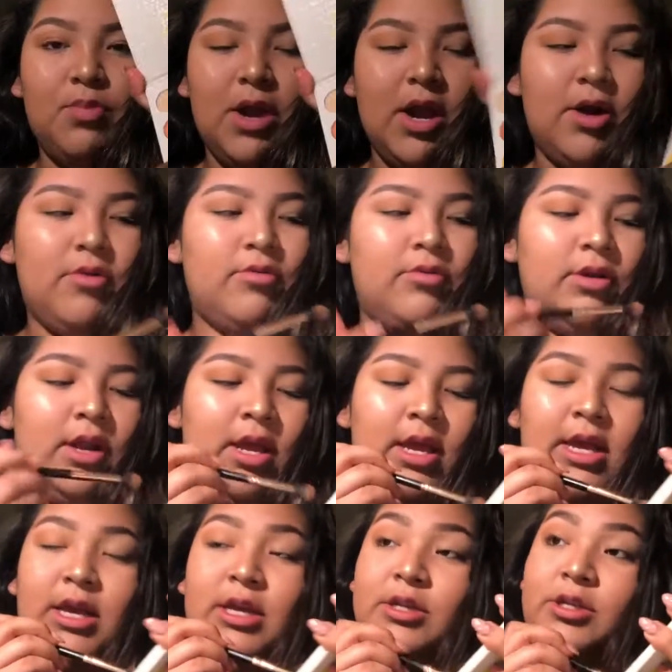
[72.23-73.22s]

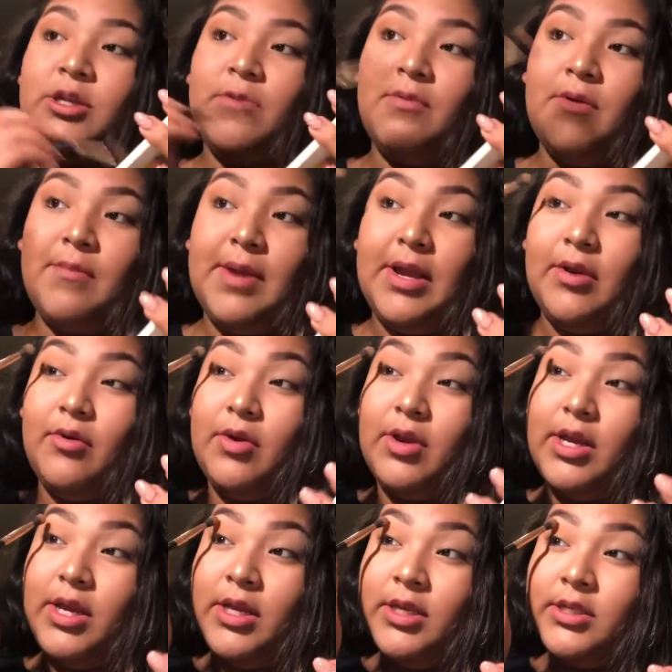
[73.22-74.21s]
Brownish for my
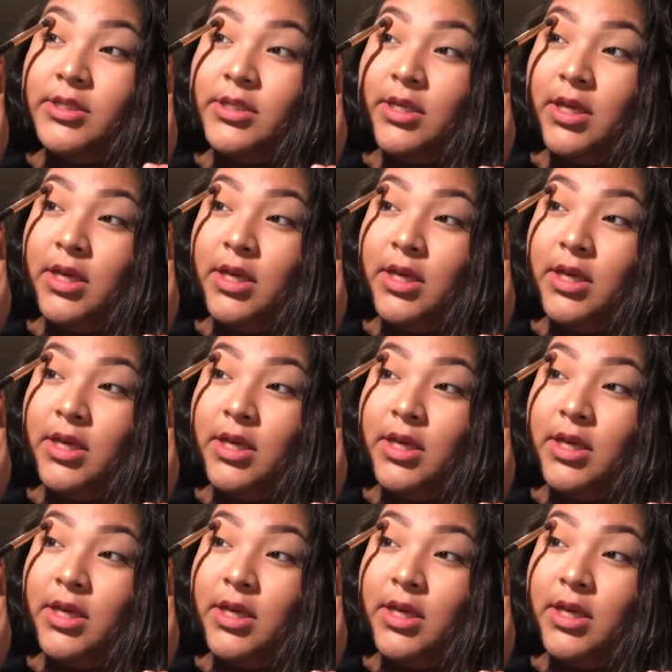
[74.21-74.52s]
crease.